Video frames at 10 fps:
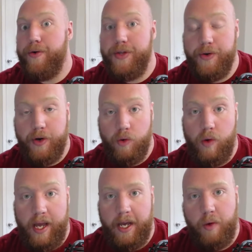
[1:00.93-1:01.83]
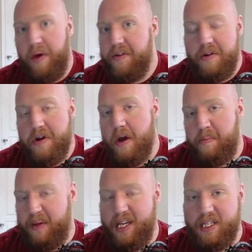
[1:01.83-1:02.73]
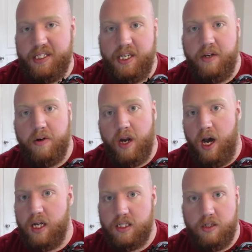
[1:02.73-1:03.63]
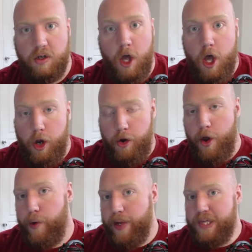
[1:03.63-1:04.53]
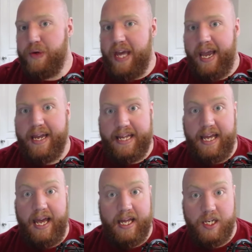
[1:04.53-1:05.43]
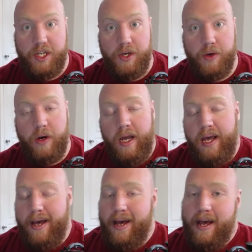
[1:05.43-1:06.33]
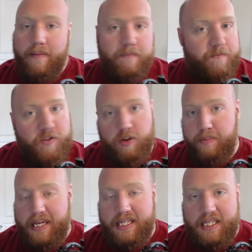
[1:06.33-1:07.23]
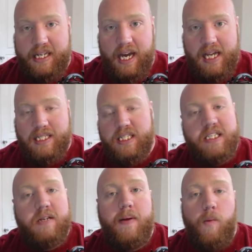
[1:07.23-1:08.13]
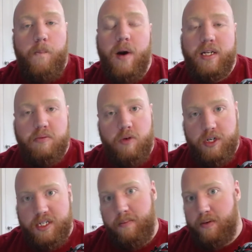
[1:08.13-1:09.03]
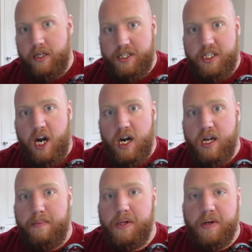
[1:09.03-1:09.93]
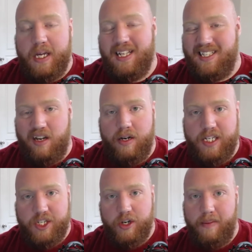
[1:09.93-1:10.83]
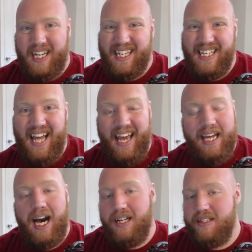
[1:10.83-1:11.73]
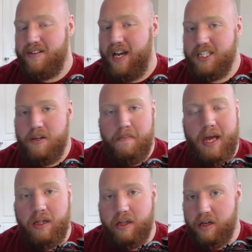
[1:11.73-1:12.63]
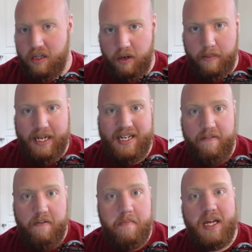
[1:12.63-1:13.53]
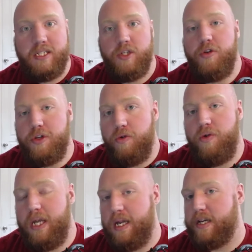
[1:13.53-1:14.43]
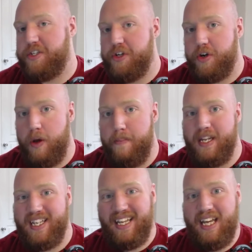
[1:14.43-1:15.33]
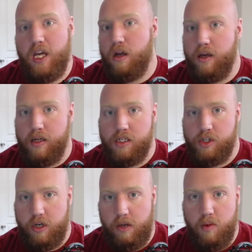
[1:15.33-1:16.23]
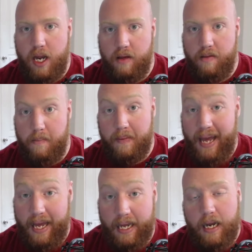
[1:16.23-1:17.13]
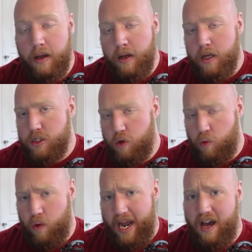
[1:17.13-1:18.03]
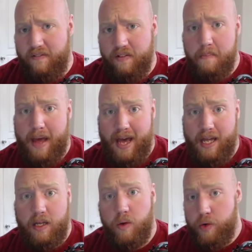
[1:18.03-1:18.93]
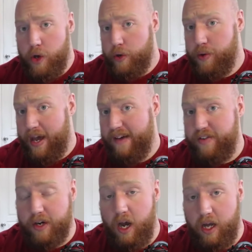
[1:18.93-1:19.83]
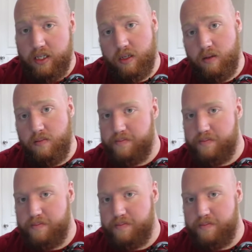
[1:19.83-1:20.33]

your rig. Whether you're on PC or console, know what you can and can't do. For PC guys, this is going to be much more simpler startup. You can get started streaming today. Console guys, it may look a little bit different because you do need extra equipment to get a good stream right out the gate. So right off the bat, you know you have your console.